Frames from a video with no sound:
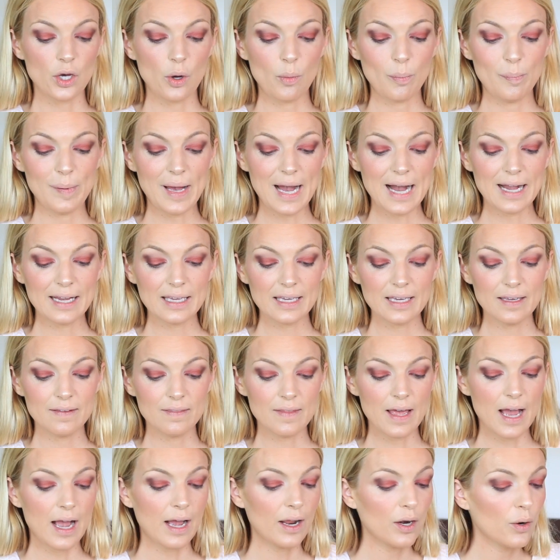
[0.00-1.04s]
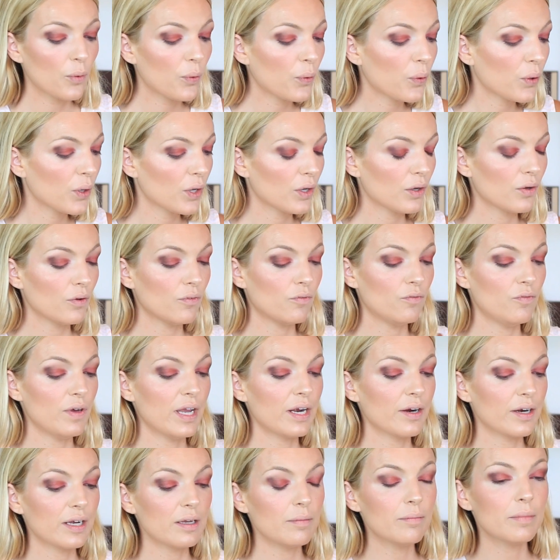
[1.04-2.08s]
go back in that
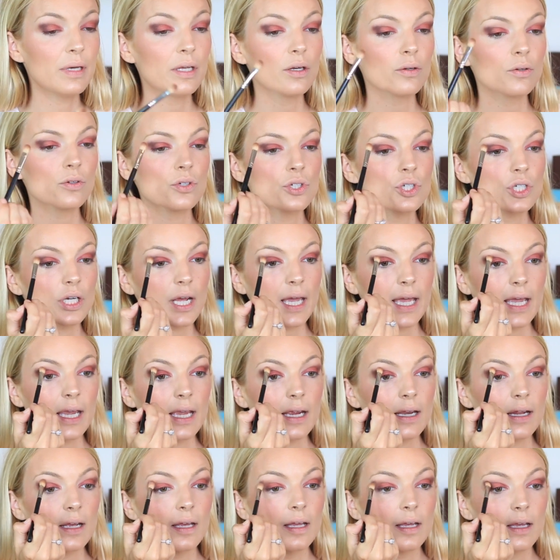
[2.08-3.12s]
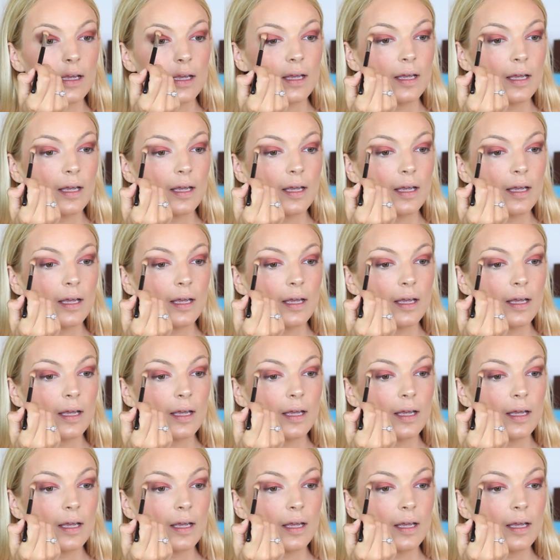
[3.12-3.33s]
very middle shade,